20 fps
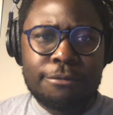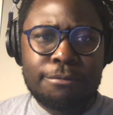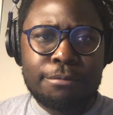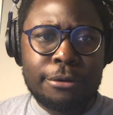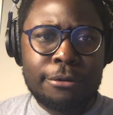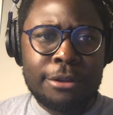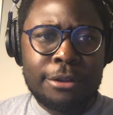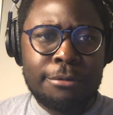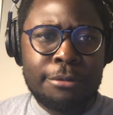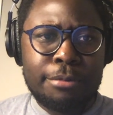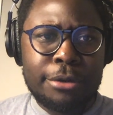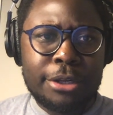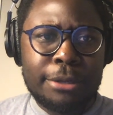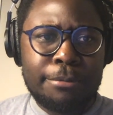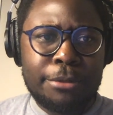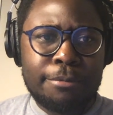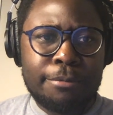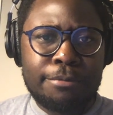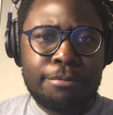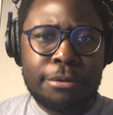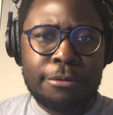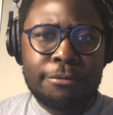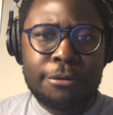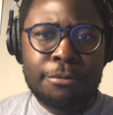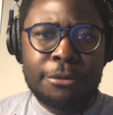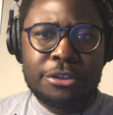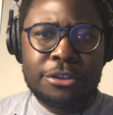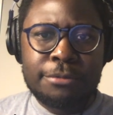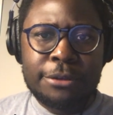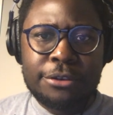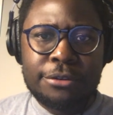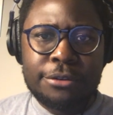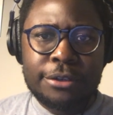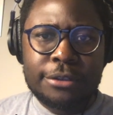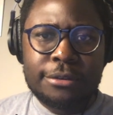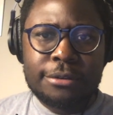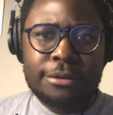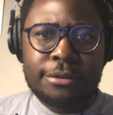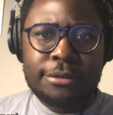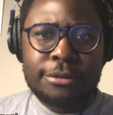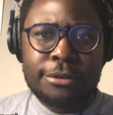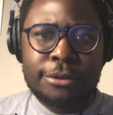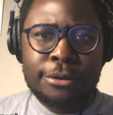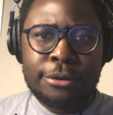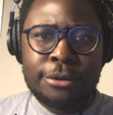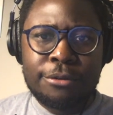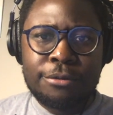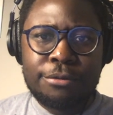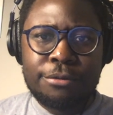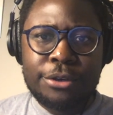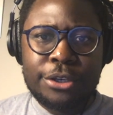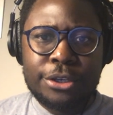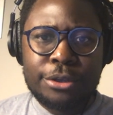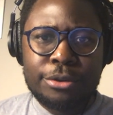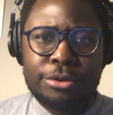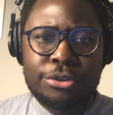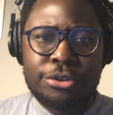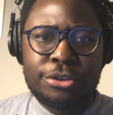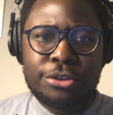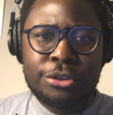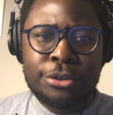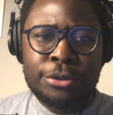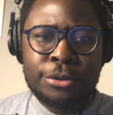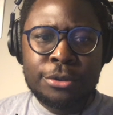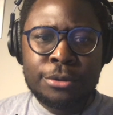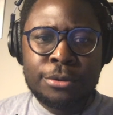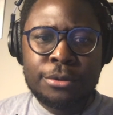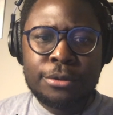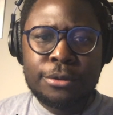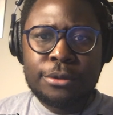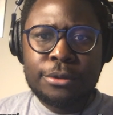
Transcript: let me pull up the performance metrics. So if we go to,